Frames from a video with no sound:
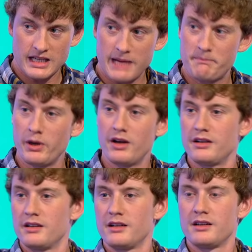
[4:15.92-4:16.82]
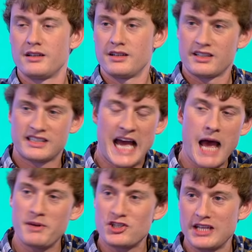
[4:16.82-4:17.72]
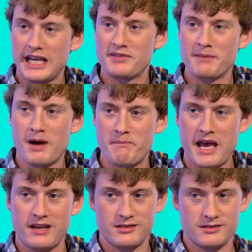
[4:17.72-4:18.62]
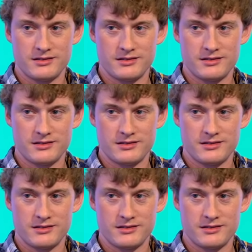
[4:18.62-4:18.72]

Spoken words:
He put cabbage leaves in my bed.